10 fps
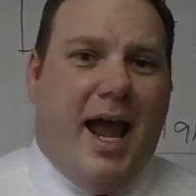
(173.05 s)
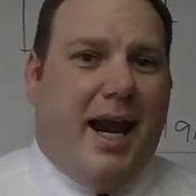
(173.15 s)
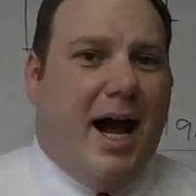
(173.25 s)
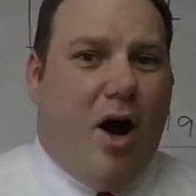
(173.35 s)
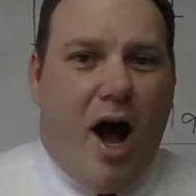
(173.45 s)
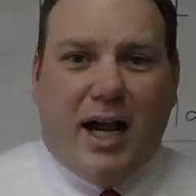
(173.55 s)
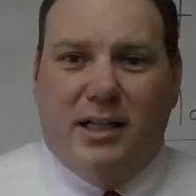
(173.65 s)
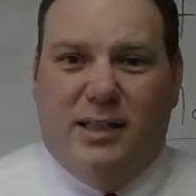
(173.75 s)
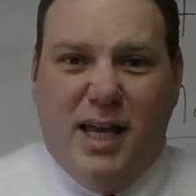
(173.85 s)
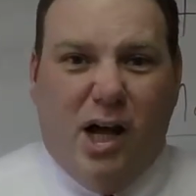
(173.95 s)
And I
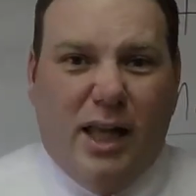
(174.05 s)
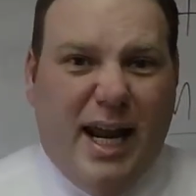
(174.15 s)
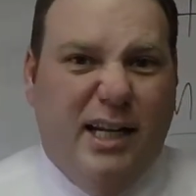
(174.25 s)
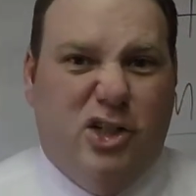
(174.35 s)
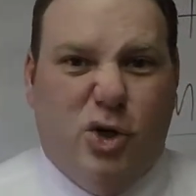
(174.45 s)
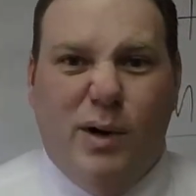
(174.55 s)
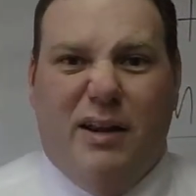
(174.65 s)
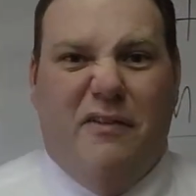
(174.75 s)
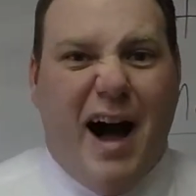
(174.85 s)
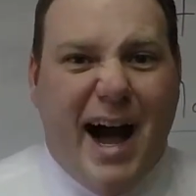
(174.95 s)
could tell at age
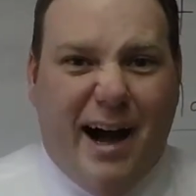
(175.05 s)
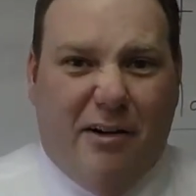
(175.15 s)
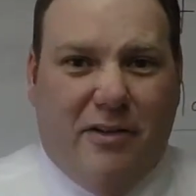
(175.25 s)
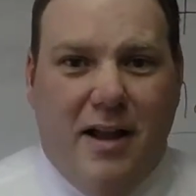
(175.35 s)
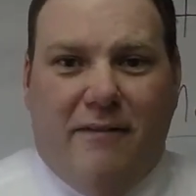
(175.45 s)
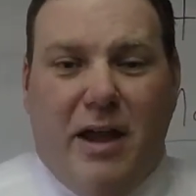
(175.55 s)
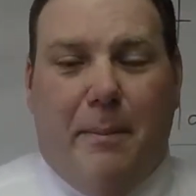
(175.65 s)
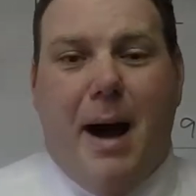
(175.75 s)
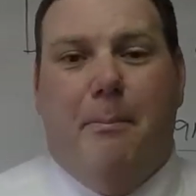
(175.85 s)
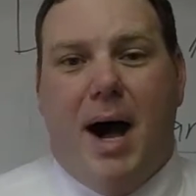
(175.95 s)
25 that
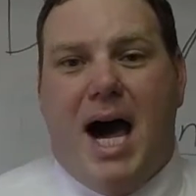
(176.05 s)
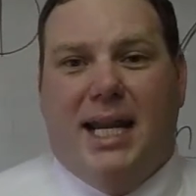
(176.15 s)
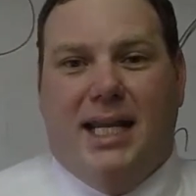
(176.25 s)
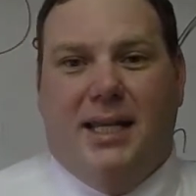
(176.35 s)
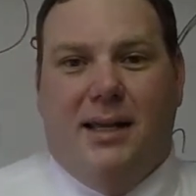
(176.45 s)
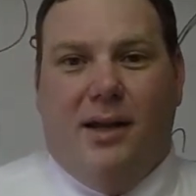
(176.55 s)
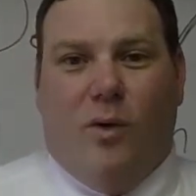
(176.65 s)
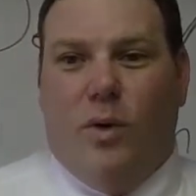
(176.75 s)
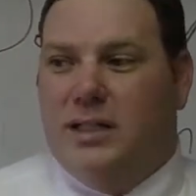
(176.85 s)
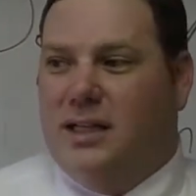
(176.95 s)
my body
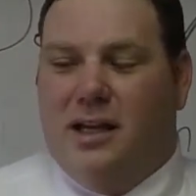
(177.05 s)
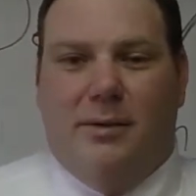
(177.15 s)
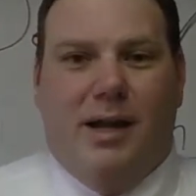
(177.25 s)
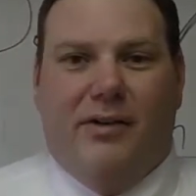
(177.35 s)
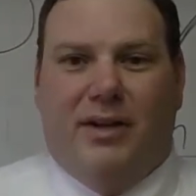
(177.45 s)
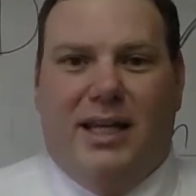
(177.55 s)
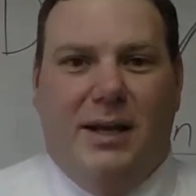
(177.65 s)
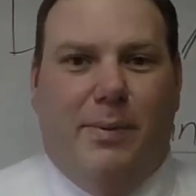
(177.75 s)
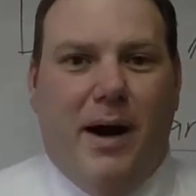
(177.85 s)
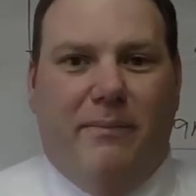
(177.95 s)
wasn't going to be able to
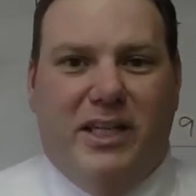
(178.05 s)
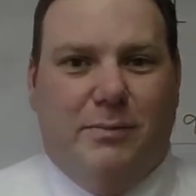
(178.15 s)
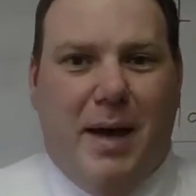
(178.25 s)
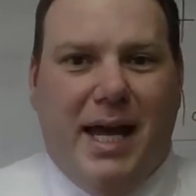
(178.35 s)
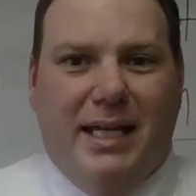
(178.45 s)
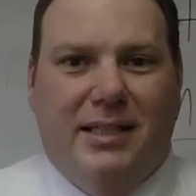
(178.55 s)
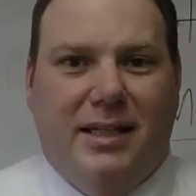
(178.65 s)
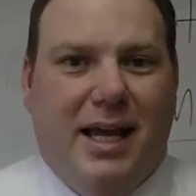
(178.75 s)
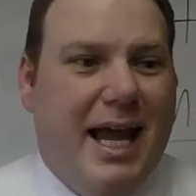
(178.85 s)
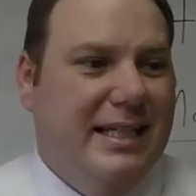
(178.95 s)
keep up this
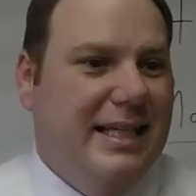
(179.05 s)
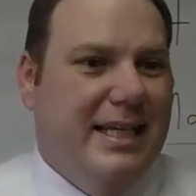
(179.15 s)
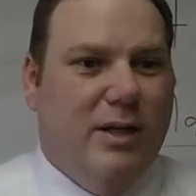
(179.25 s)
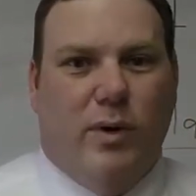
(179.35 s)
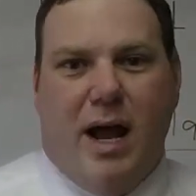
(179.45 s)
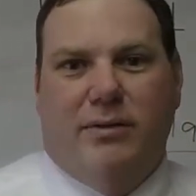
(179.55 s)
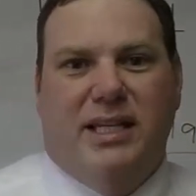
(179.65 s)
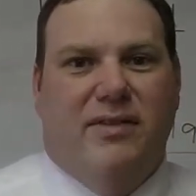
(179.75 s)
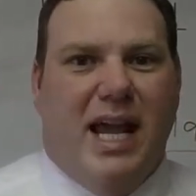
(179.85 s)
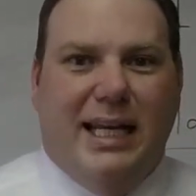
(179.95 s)
pace as it did when I was
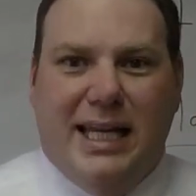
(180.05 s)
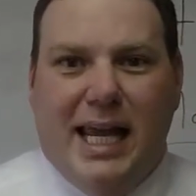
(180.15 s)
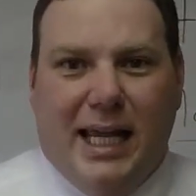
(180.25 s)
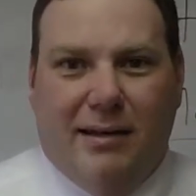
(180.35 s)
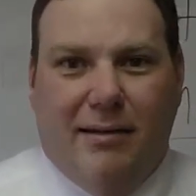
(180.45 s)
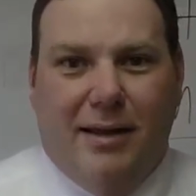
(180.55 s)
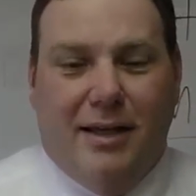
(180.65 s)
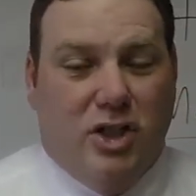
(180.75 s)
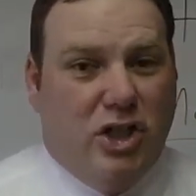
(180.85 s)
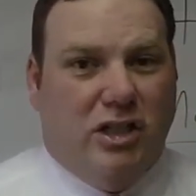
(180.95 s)
even 18.
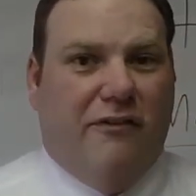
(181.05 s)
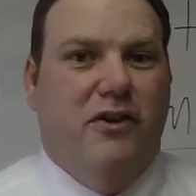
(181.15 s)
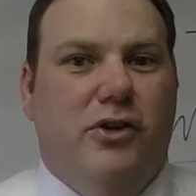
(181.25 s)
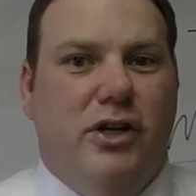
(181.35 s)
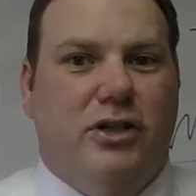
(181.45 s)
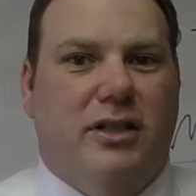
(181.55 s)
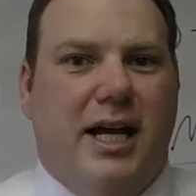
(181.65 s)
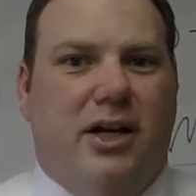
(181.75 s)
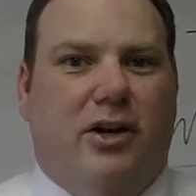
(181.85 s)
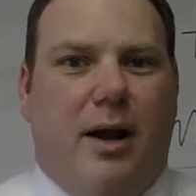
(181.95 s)
Just a years
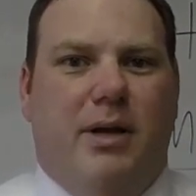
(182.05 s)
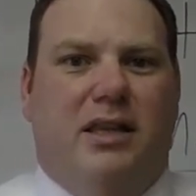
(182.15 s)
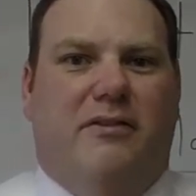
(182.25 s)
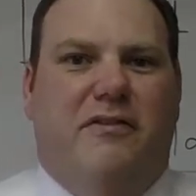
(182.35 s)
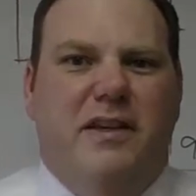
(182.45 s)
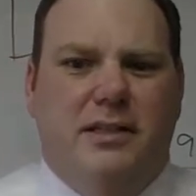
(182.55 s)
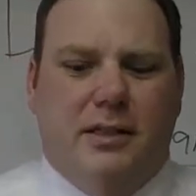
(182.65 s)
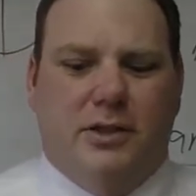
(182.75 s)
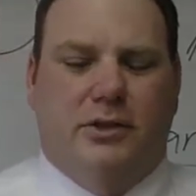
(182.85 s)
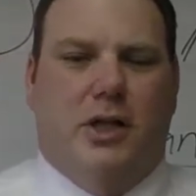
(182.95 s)
later, I mean, the
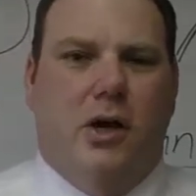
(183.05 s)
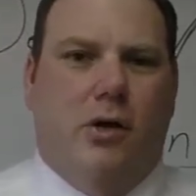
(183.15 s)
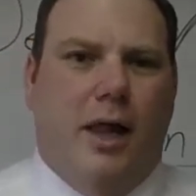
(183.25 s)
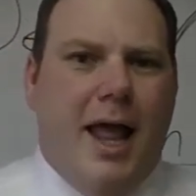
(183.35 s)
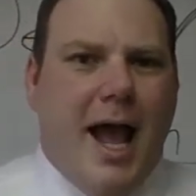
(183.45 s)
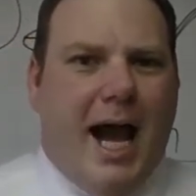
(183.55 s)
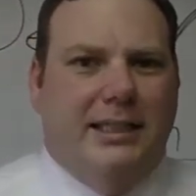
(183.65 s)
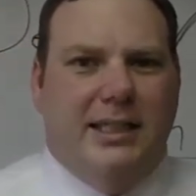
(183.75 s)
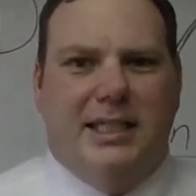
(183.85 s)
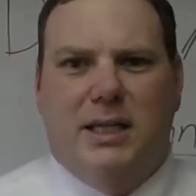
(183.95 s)
physical toll. I
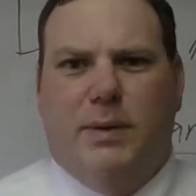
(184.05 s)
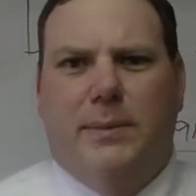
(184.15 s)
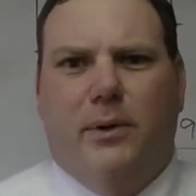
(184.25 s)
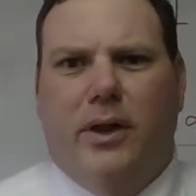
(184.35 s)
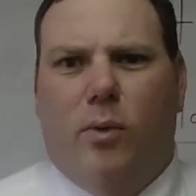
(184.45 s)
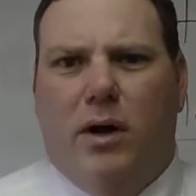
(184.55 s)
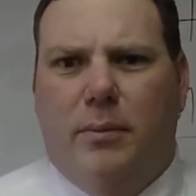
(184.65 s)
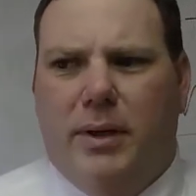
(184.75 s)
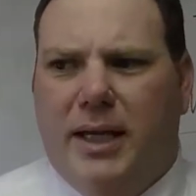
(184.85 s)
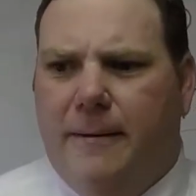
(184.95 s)
listen to people that want
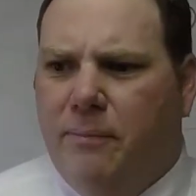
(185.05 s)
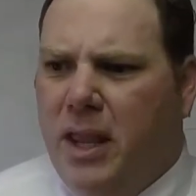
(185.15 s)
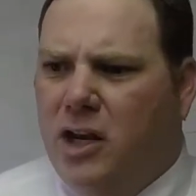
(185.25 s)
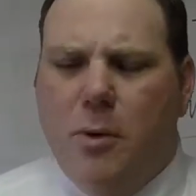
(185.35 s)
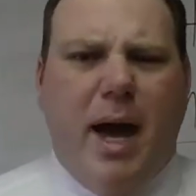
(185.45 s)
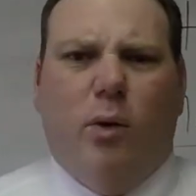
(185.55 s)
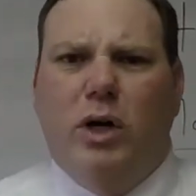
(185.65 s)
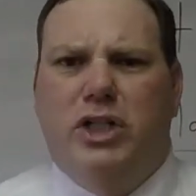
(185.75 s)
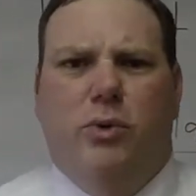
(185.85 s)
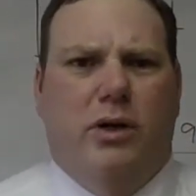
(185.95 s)
to be, no matter
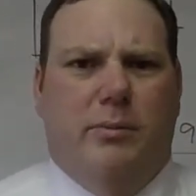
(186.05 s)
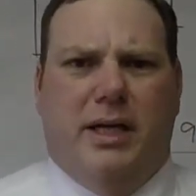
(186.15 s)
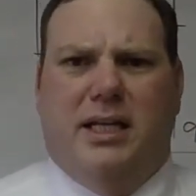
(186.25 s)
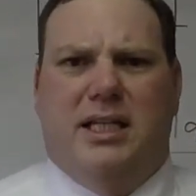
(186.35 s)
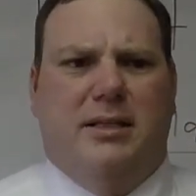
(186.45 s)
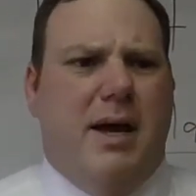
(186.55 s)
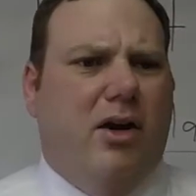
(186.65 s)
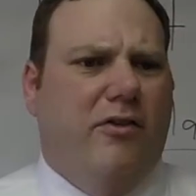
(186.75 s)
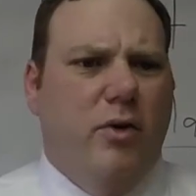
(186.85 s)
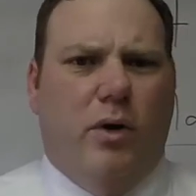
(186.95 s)
what you want to be, it doesn't
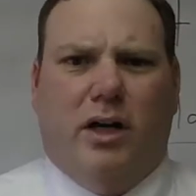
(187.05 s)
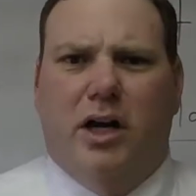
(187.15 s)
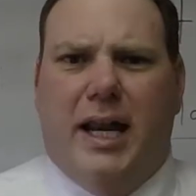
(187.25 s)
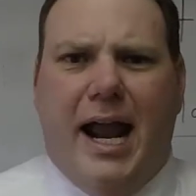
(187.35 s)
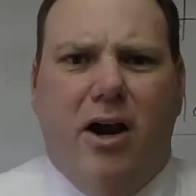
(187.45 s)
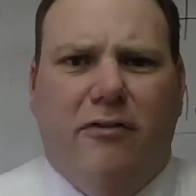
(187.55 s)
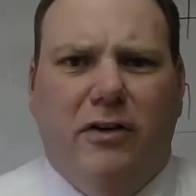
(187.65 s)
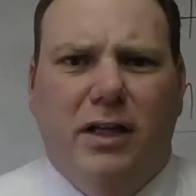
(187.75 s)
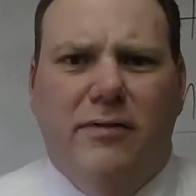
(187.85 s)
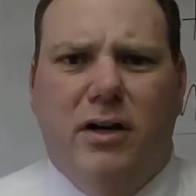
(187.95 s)
matter if you want to cut hair
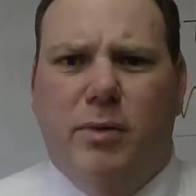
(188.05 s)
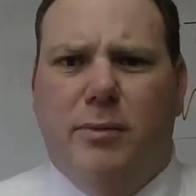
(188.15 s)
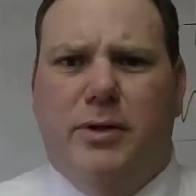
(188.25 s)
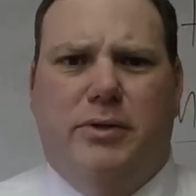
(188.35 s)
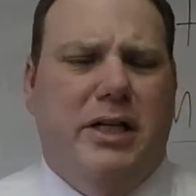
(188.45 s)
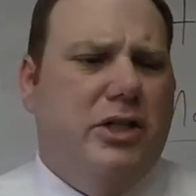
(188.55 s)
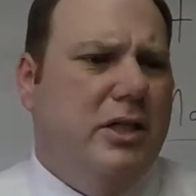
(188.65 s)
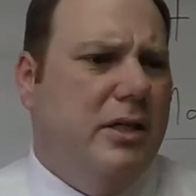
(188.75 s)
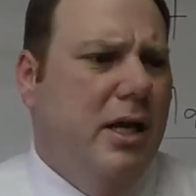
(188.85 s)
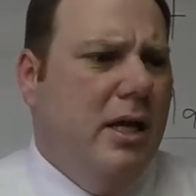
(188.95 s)
for a living and be a
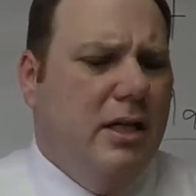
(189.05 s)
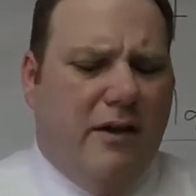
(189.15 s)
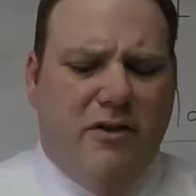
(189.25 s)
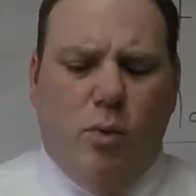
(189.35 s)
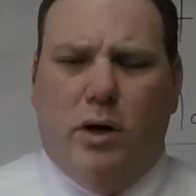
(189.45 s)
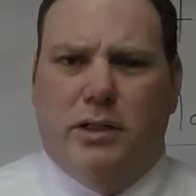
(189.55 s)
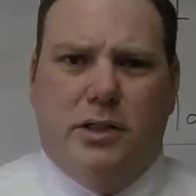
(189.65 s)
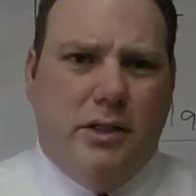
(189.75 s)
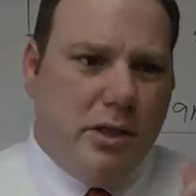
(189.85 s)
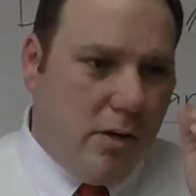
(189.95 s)
beautician, if you want
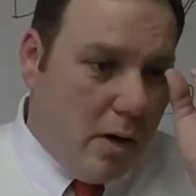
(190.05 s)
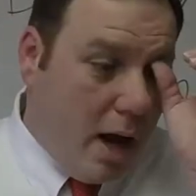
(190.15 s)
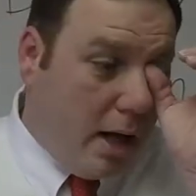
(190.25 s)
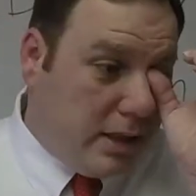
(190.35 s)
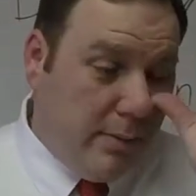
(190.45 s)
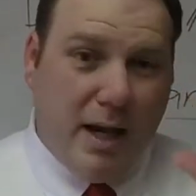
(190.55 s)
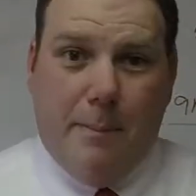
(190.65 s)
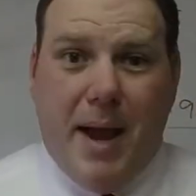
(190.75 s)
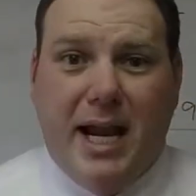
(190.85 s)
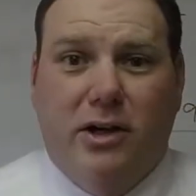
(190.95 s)
to do, to be a
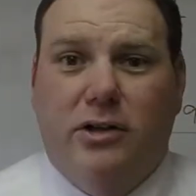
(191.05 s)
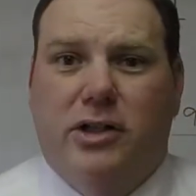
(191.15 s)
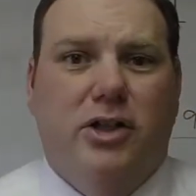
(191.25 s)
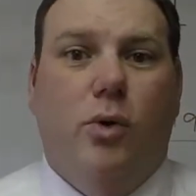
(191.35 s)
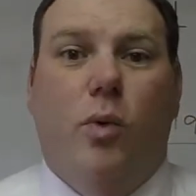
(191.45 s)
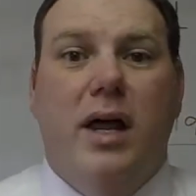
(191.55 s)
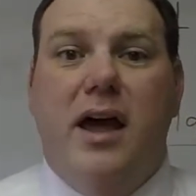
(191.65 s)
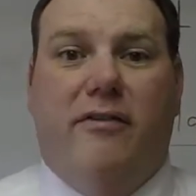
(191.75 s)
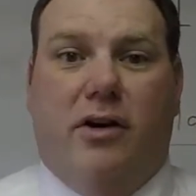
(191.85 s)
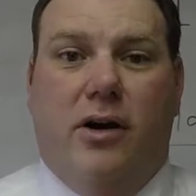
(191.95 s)
painter, to do
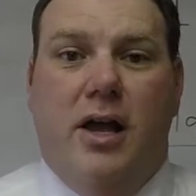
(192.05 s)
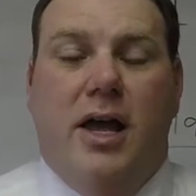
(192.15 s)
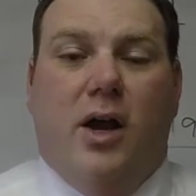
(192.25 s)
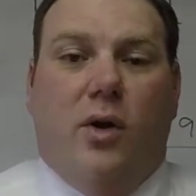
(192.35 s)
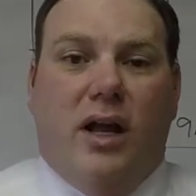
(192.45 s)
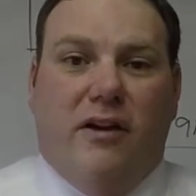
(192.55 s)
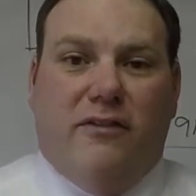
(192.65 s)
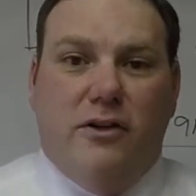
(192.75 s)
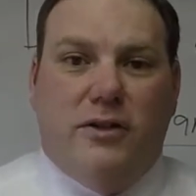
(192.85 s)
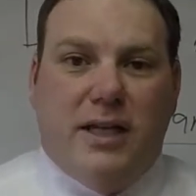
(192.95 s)
whatever.
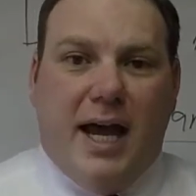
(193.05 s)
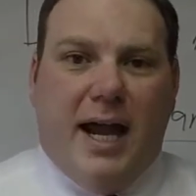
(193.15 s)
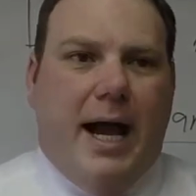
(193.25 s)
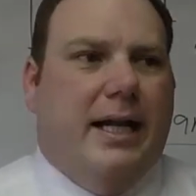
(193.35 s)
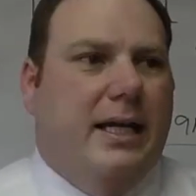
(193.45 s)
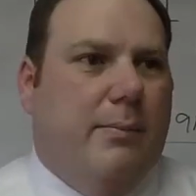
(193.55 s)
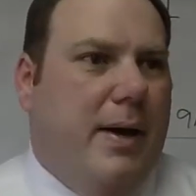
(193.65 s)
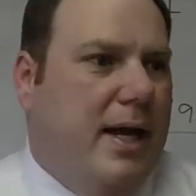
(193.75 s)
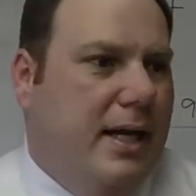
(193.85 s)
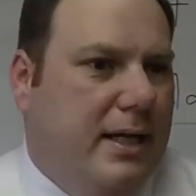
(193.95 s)
If you say, I get
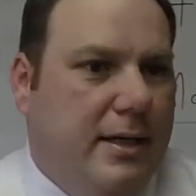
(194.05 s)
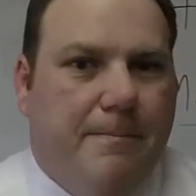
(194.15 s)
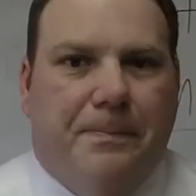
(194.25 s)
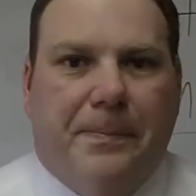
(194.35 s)
paid